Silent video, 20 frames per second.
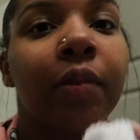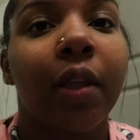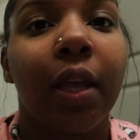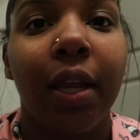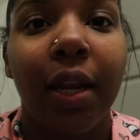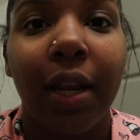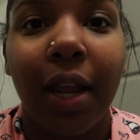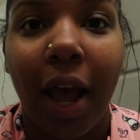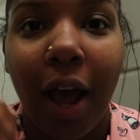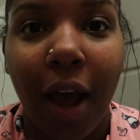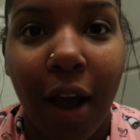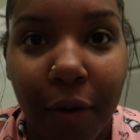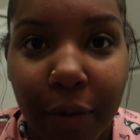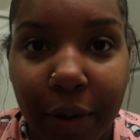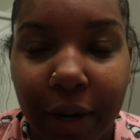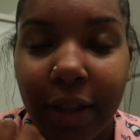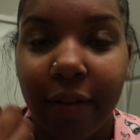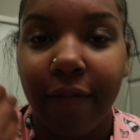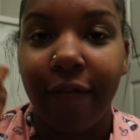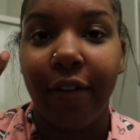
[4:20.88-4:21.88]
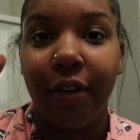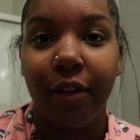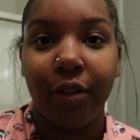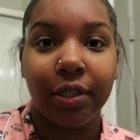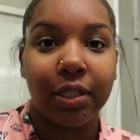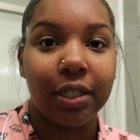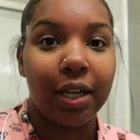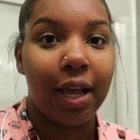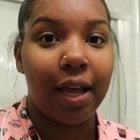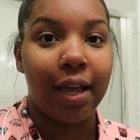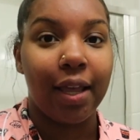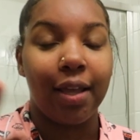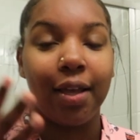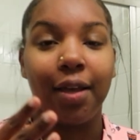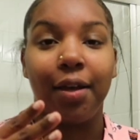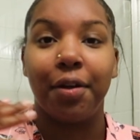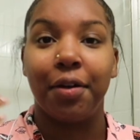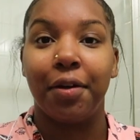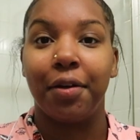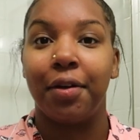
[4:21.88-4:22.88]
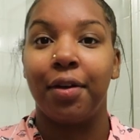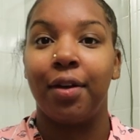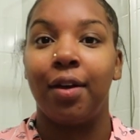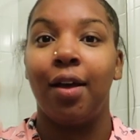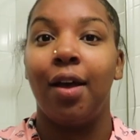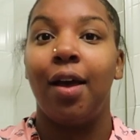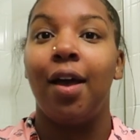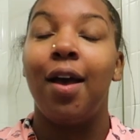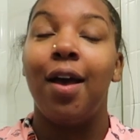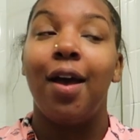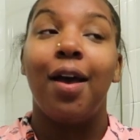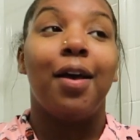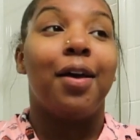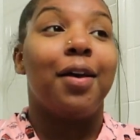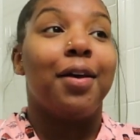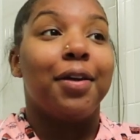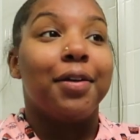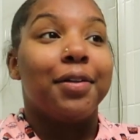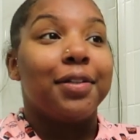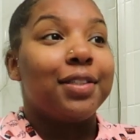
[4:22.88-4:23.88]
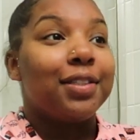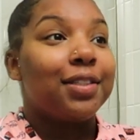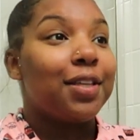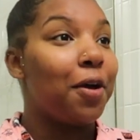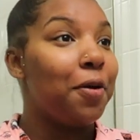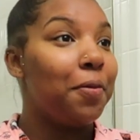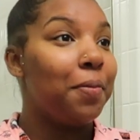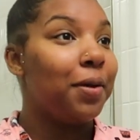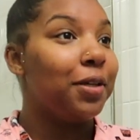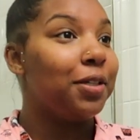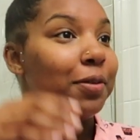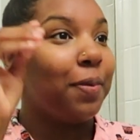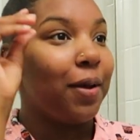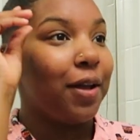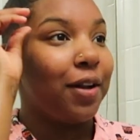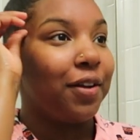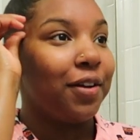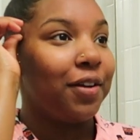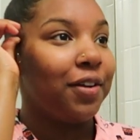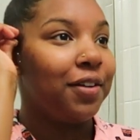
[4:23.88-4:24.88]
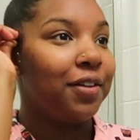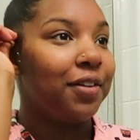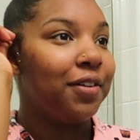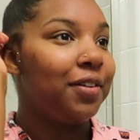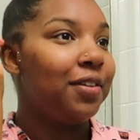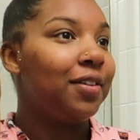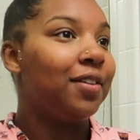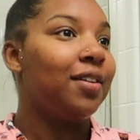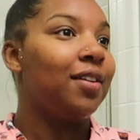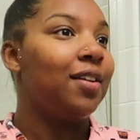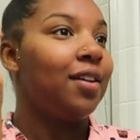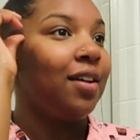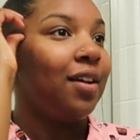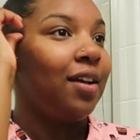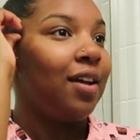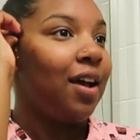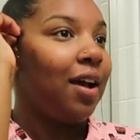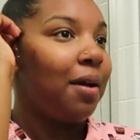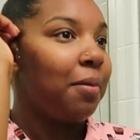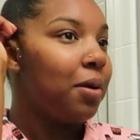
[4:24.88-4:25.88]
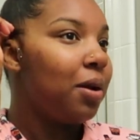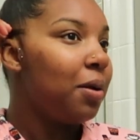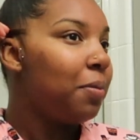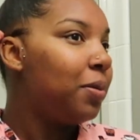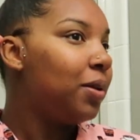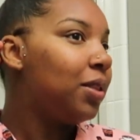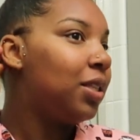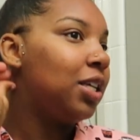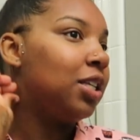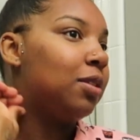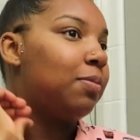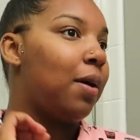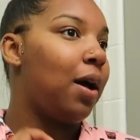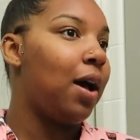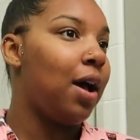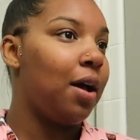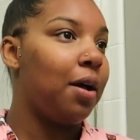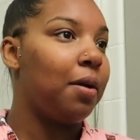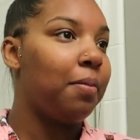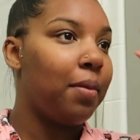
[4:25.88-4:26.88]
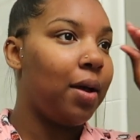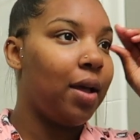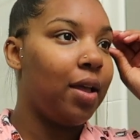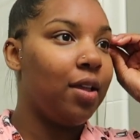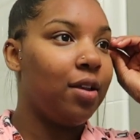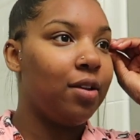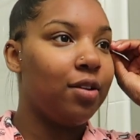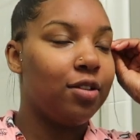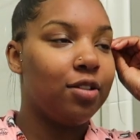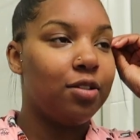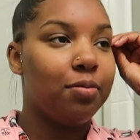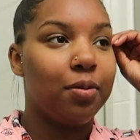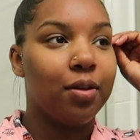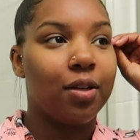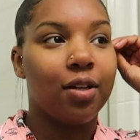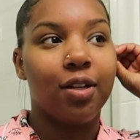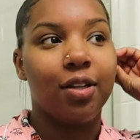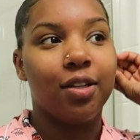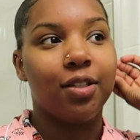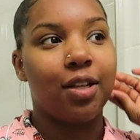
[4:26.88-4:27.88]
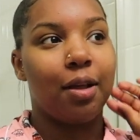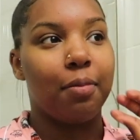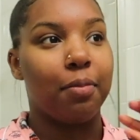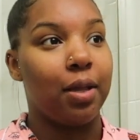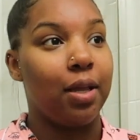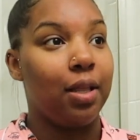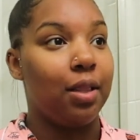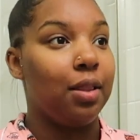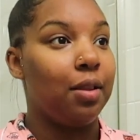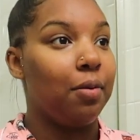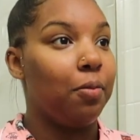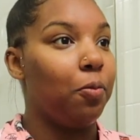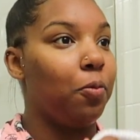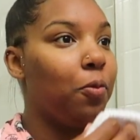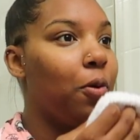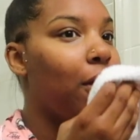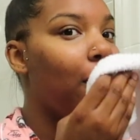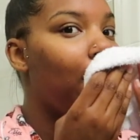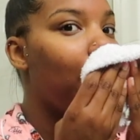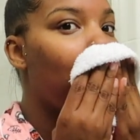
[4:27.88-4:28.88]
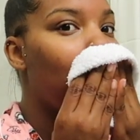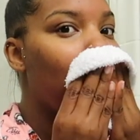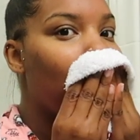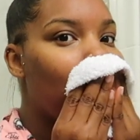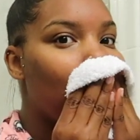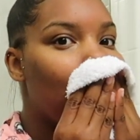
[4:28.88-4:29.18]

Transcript: And it already feels like so much better. I'm gonna put these behind my ears because I'm getting them wet.